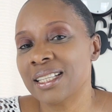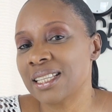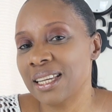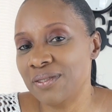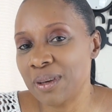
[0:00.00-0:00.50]

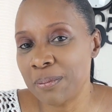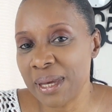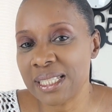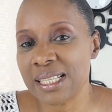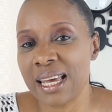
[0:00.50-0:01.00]
to live your
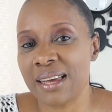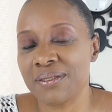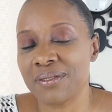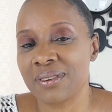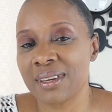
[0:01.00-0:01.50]
best
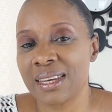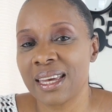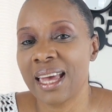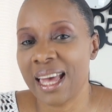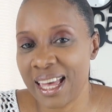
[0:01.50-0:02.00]
life
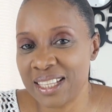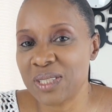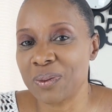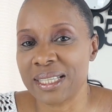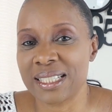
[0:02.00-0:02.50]
and
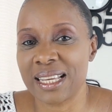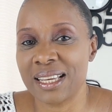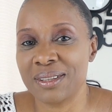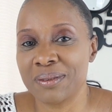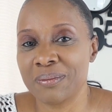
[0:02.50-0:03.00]
to
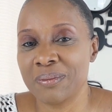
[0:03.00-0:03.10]
excel.